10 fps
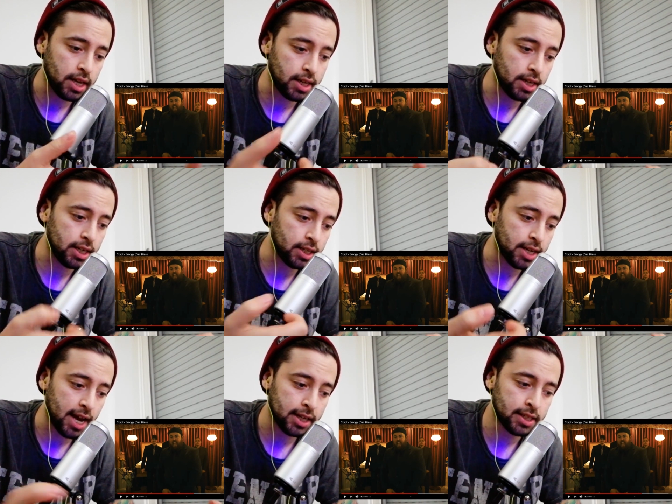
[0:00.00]
and he
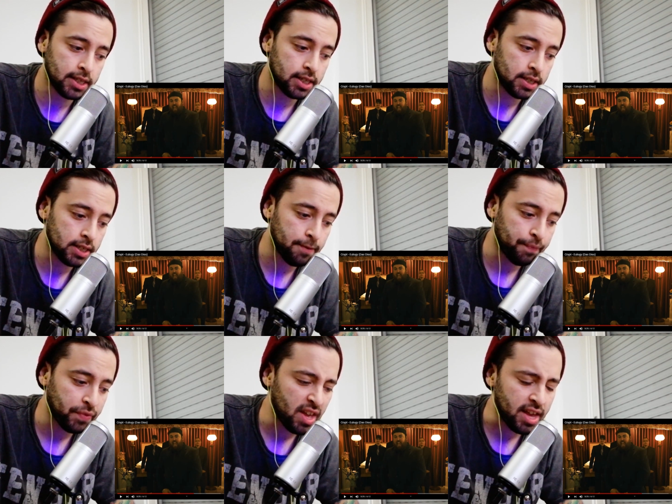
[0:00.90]
didn't text.
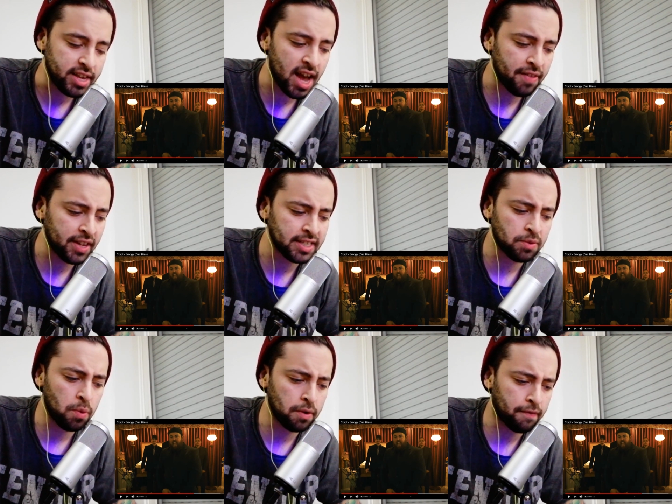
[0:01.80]
Yeah,
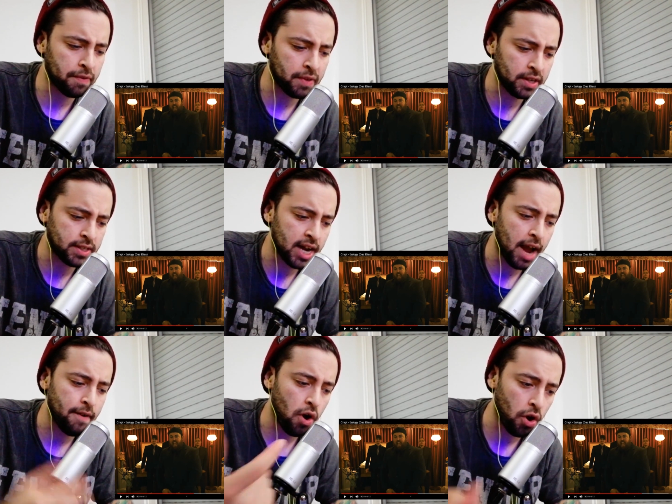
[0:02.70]
that's one of the
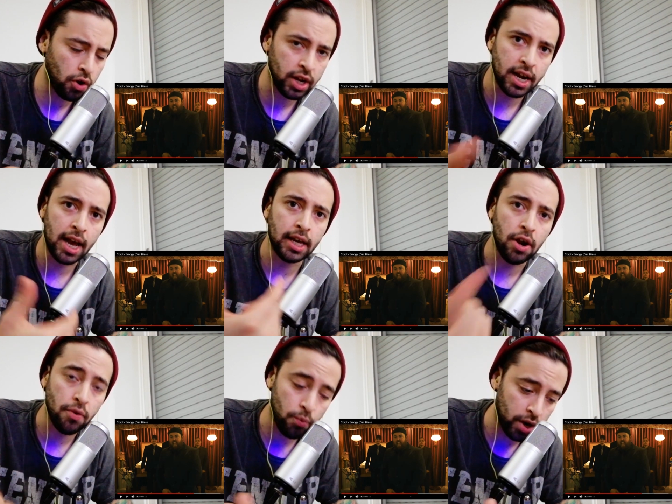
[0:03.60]
things that I heard and
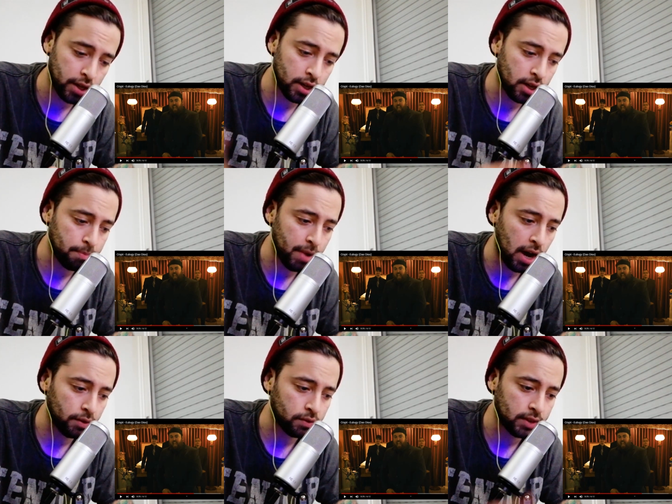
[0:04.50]
I read
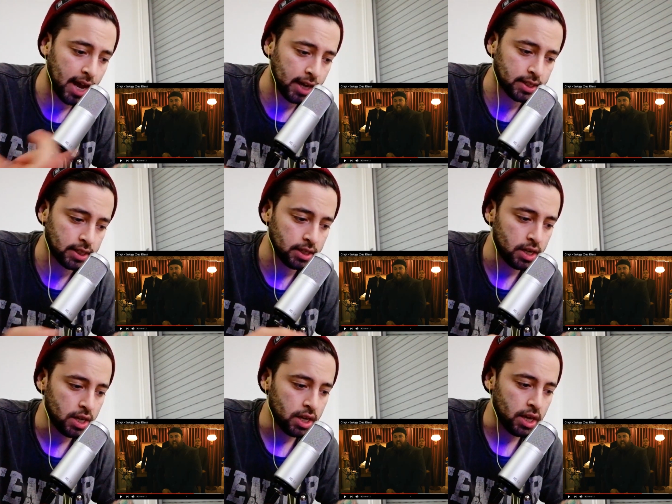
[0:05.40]
about
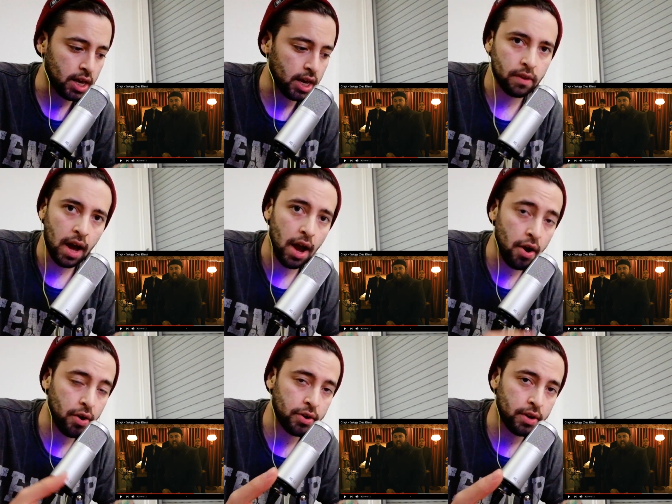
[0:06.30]
Dax.
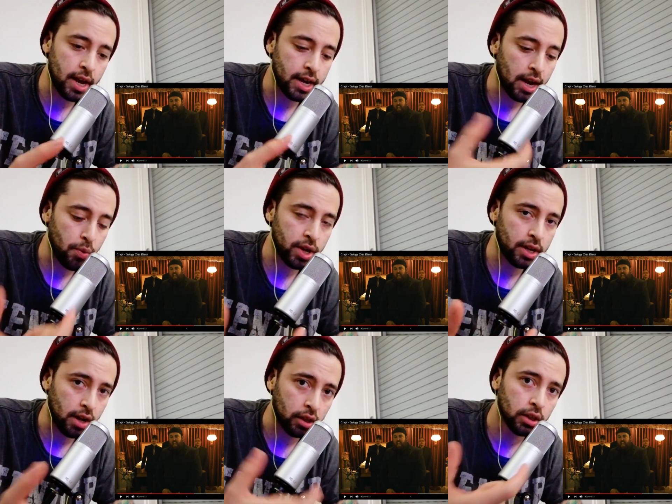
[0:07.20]
I heard and I
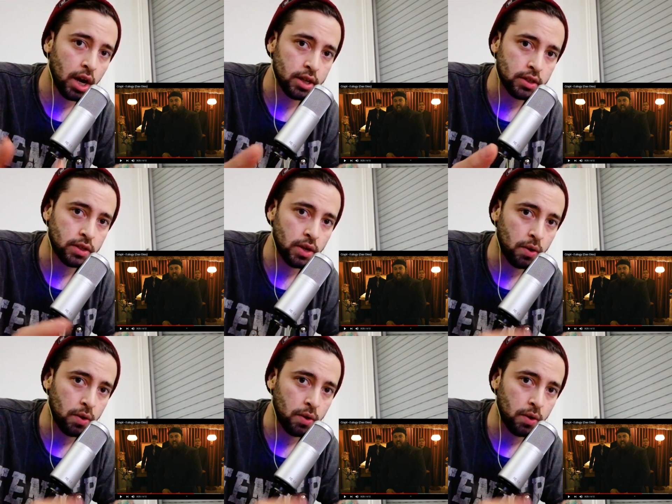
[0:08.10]
read it a lot,